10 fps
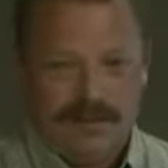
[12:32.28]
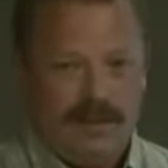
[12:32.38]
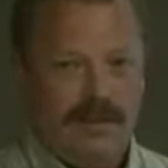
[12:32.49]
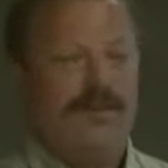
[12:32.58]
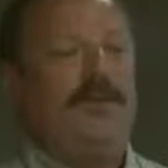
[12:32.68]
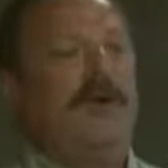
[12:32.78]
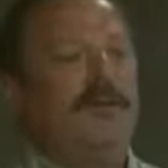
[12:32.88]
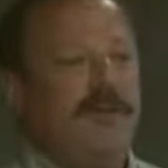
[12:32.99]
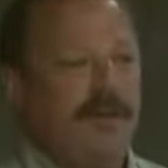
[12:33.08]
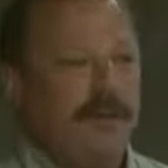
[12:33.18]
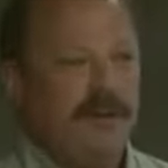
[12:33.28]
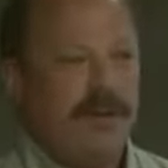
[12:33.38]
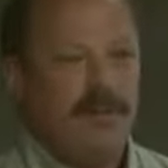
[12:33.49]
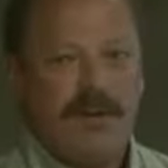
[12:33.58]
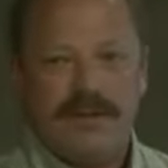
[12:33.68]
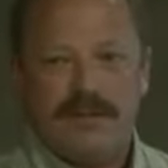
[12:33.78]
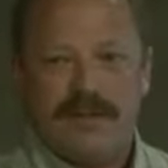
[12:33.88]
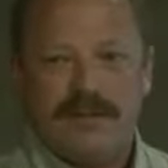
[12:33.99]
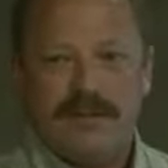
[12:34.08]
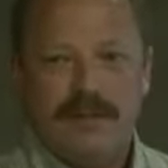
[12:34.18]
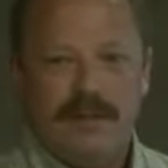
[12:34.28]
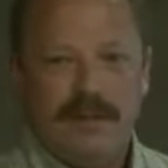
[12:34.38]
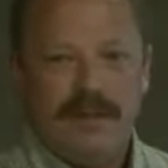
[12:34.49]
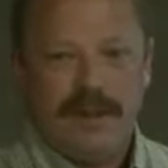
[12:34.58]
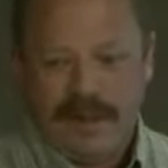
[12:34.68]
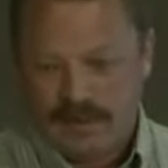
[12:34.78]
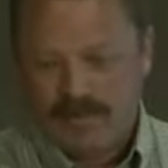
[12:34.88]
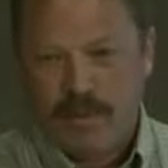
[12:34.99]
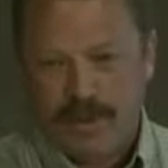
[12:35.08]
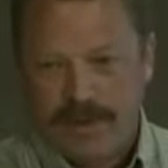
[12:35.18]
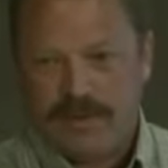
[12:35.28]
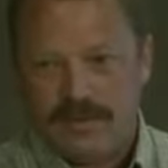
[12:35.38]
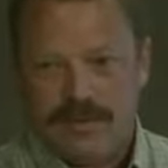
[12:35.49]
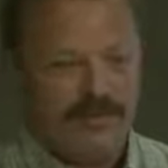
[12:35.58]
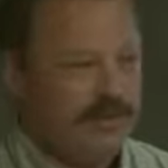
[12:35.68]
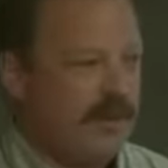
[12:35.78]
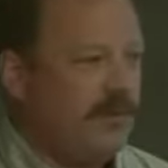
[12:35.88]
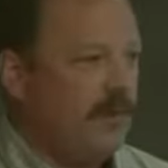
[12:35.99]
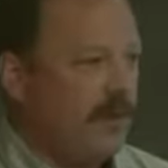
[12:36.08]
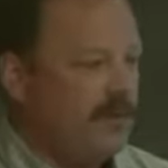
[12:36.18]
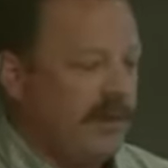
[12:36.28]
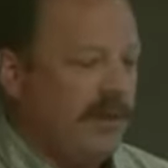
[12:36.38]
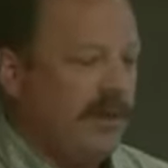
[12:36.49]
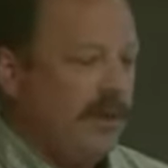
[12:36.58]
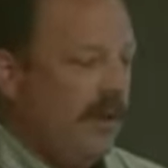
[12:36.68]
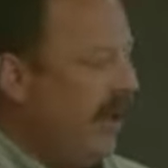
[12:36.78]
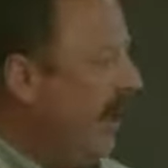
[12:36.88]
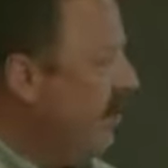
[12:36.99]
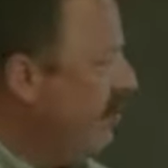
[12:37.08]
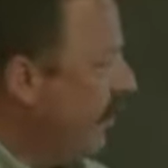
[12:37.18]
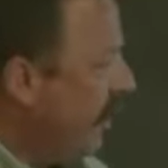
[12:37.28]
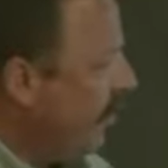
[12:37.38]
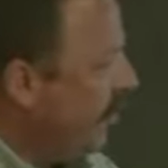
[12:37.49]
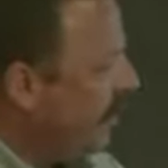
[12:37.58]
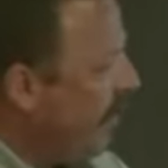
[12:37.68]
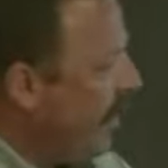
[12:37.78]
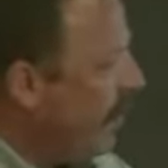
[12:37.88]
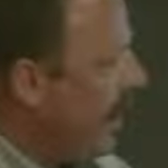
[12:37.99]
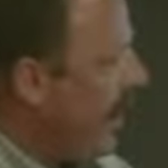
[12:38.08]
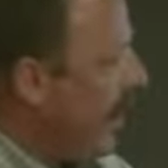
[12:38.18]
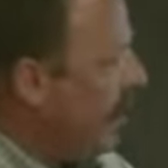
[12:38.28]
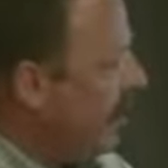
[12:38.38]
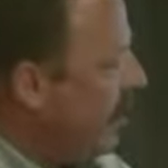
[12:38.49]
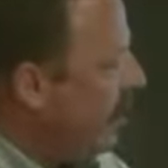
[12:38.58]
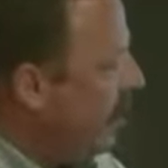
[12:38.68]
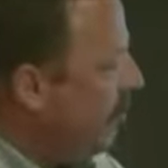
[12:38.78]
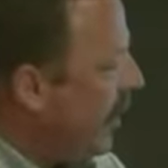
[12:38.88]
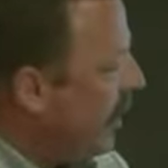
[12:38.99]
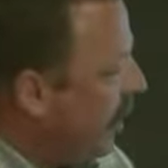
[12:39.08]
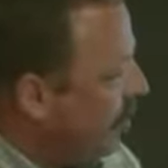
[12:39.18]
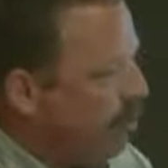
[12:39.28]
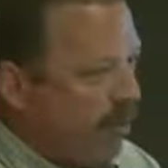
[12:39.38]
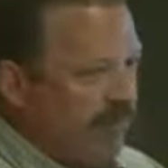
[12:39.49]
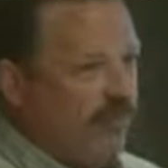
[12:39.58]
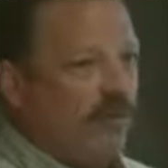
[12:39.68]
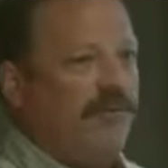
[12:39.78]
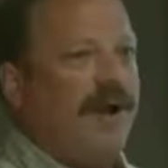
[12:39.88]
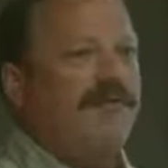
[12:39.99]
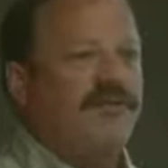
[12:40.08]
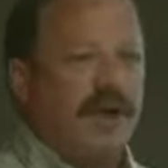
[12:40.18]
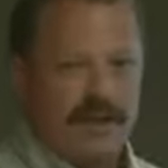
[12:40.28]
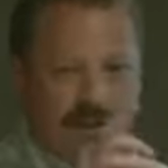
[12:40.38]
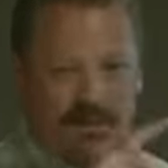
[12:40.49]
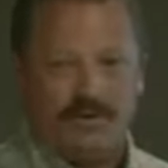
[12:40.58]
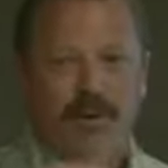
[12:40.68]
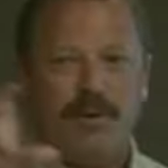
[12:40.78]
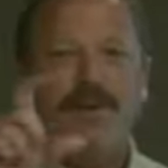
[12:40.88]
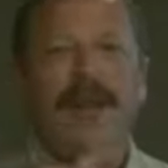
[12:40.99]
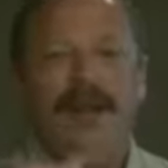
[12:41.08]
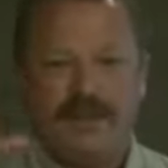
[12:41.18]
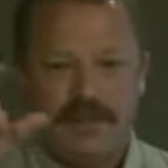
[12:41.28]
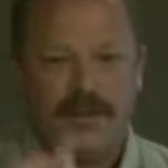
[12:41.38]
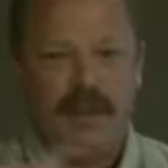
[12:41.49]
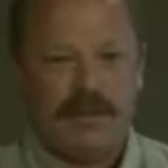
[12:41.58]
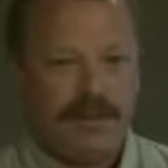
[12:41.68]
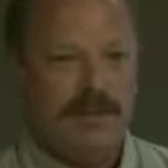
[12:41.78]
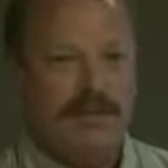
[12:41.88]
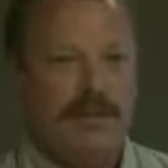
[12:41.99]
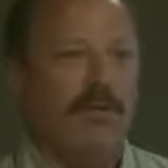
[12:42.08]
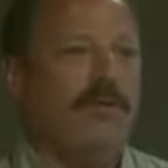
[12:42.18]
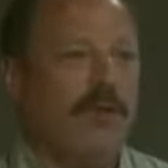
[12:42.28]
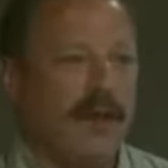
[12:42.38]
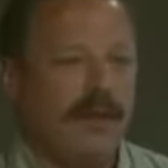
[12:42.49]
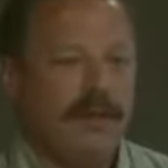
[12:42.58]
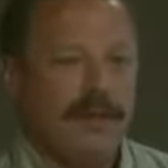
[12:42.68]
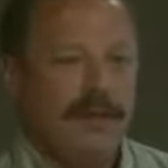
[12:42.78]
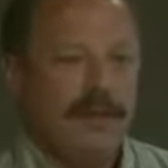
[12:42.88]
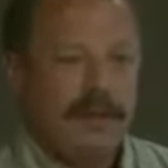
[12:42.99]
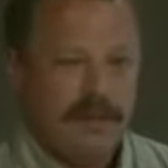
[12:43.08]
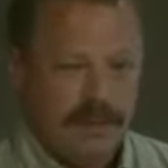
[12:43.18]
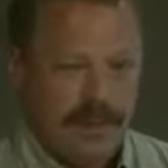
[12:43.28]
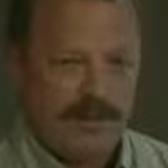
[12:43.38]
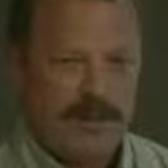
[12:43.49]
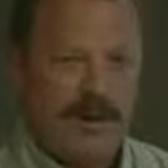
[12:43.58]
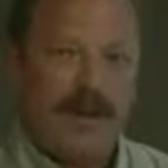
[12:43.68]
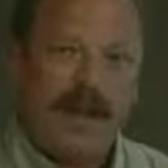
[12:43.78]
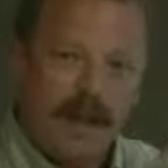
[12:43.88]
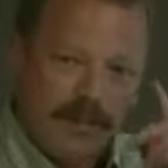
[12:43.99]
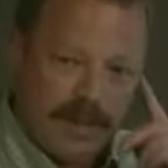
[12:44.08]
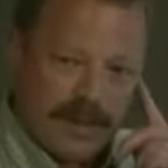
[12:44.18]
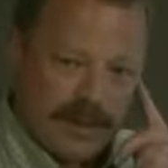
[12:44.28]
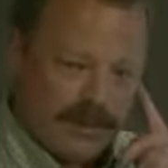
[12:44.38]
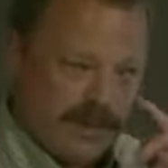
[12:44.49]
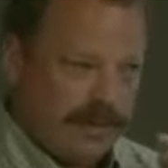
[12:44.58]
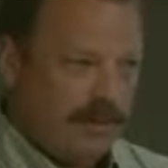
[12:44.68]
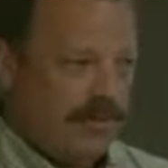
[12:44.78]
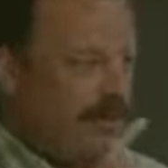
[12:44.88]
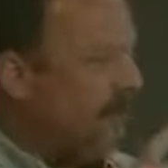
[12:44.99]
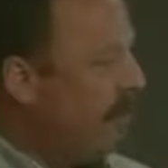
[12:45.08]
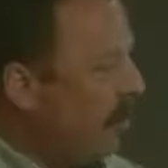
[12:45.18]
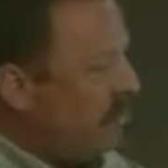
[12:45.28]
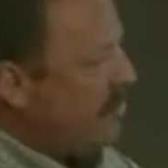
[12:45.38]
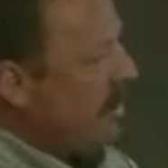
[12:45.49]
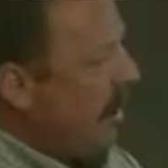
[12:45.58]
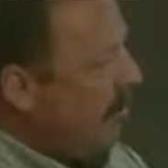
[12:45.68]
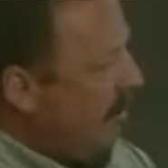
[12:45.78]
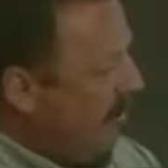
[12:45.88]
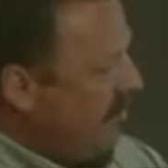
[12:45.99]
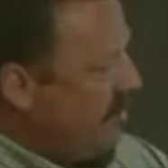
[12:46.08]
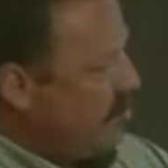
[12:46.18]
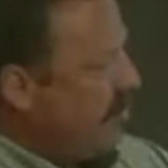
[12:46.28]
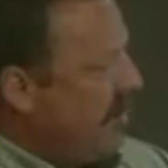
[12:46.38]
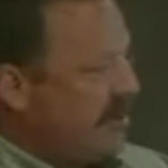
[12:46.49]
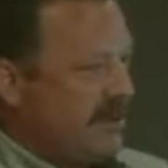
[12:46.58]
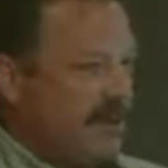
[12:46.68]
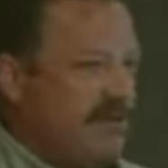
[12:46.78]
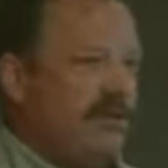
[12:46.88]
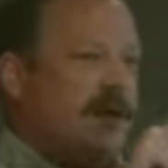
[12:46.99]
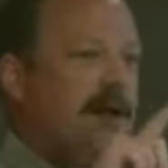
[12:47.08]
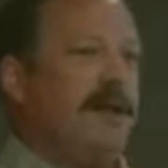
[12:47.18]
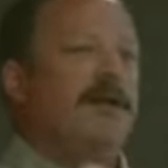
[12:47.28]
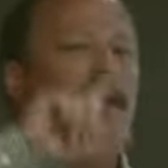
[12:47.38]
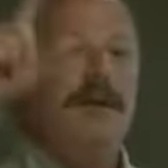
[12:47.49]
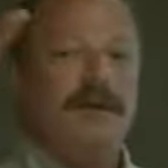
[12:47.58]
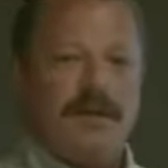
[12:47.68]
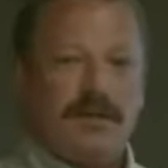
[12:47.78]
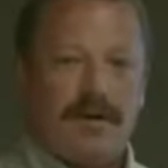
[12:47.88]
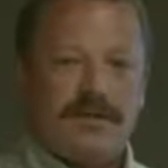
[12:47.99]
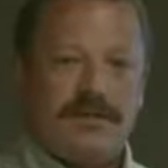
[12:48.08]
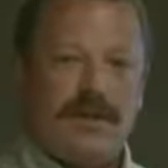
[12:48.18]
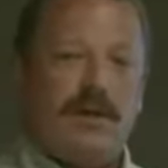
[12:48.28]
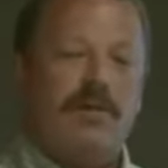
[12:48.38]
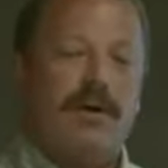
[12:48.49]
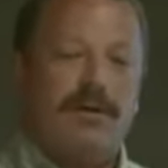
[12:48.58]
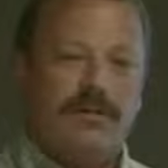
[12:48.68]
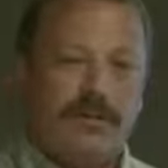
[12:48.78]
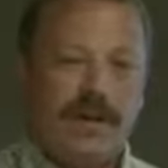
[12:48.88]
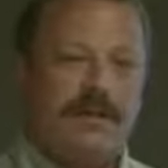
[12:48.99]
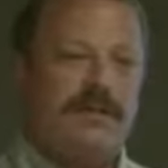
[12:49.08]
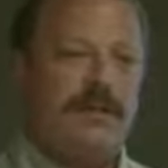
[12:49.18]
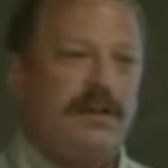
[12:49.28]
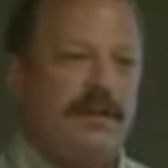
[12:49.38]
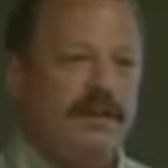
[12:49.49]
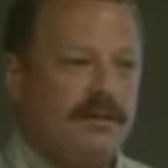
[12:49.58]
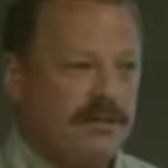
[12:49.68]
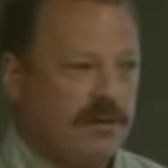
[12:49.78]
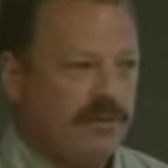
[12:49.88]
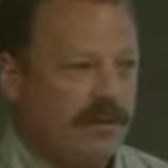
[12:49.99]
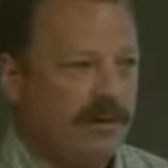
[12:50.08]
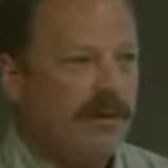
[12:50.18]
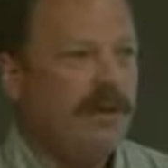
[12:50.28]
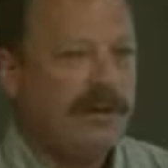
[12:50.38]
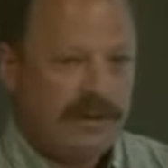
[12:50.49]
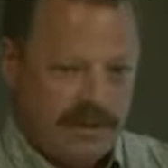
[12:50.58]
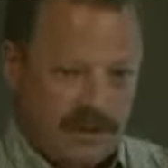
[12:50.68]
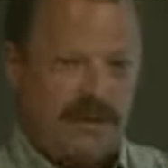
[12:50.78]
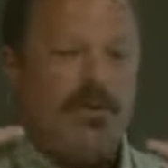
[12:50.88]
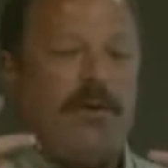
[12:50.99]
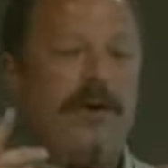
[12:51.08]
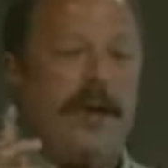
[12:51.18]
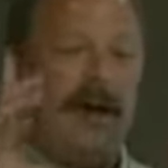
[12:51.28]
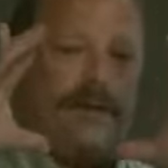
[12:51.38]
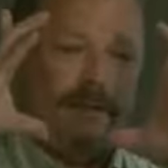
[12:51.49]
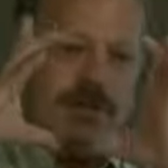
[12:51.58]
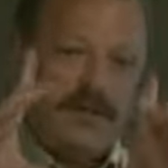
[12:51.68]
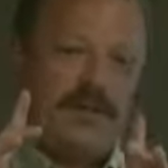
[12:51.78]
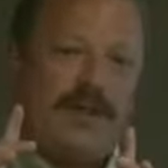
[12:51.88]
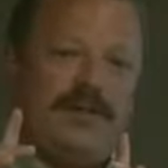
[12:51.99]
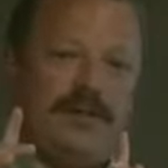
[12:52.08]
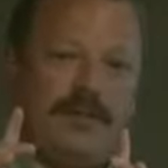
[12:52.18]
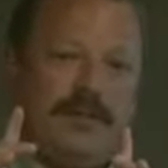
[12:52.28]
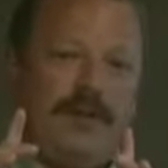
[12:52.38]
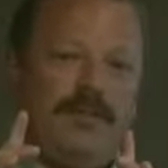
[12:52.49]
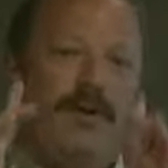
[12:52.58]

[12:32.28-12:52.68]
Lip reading: DWF to the entire process and point it to a different subdirectory. And so I think that one added, it made it like 0.45 seconds per page to be able to do the whole thing, to be able to run it out, because the most time of this process was getting across the network to the SDE server to then query out and do the spatial clip